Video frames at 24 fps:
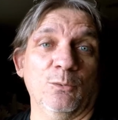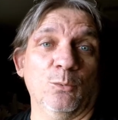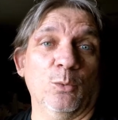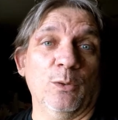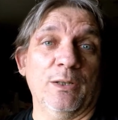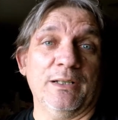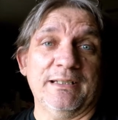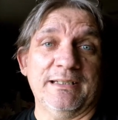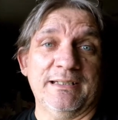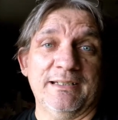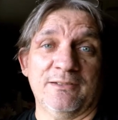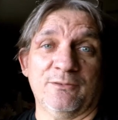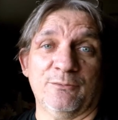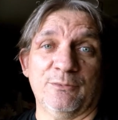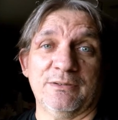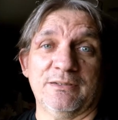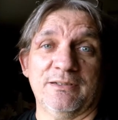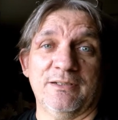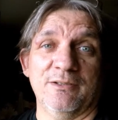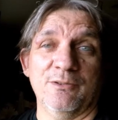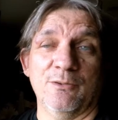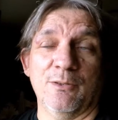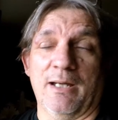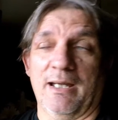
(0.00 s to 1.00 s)
What interest
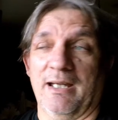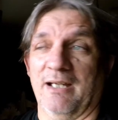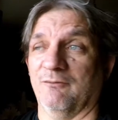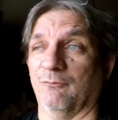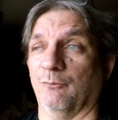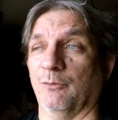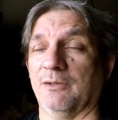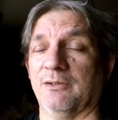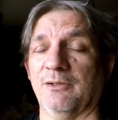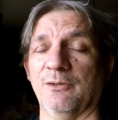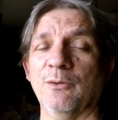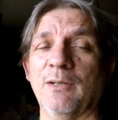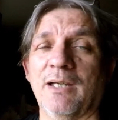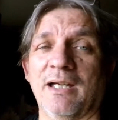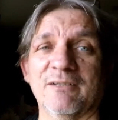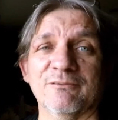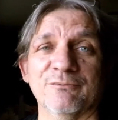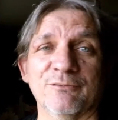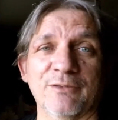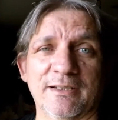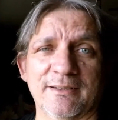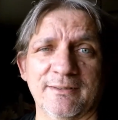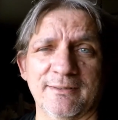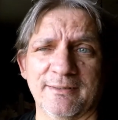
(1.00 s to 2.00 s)
do you have? What do you have
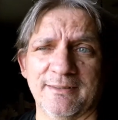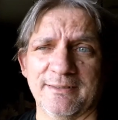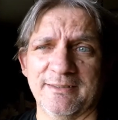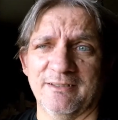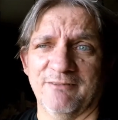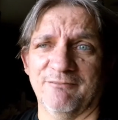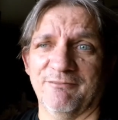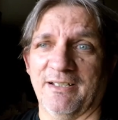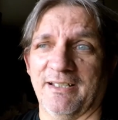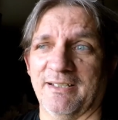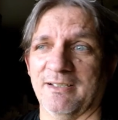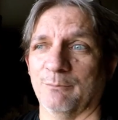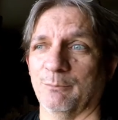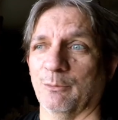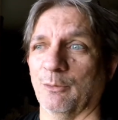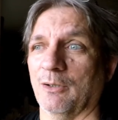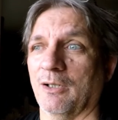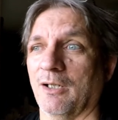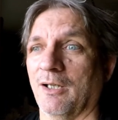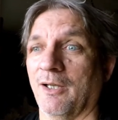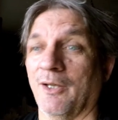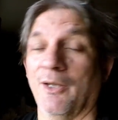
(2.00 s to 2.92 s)
readily available?